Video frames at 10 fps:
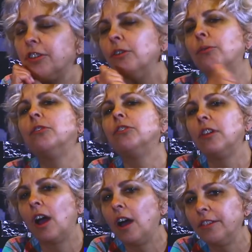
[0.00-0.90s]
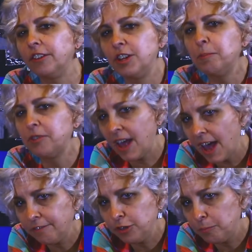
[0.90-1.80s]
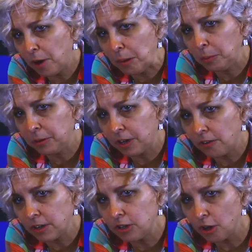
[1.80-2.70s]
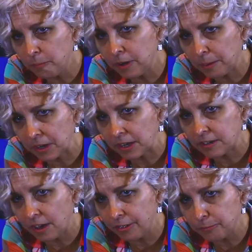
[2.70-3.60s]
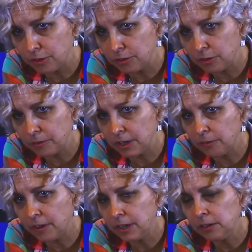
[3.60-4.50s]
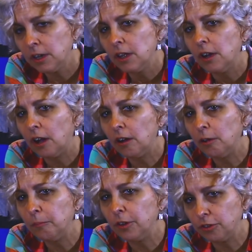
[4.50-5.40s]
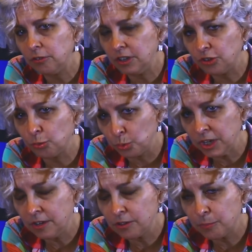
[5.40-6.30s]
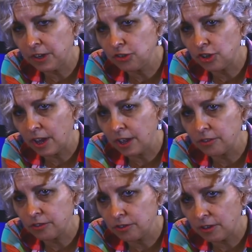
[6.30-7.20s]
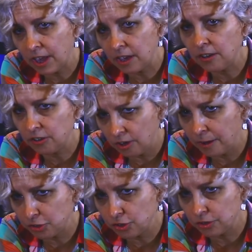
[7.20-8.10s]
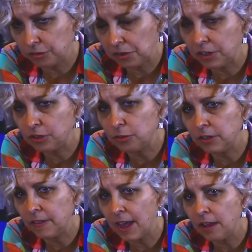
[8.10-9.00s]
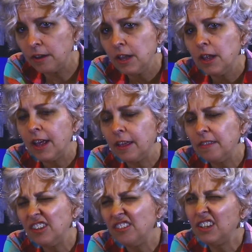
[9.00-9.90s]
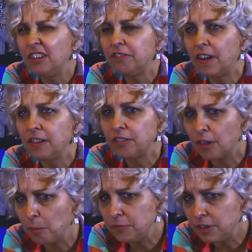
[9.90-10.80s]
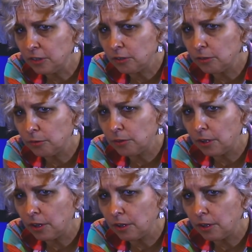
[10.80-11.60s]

So the tips I have you probably already but I'm going to tell them to you anyway. You need to read as much as you can, and I'm sure you're already doing that. And then you need to find some deal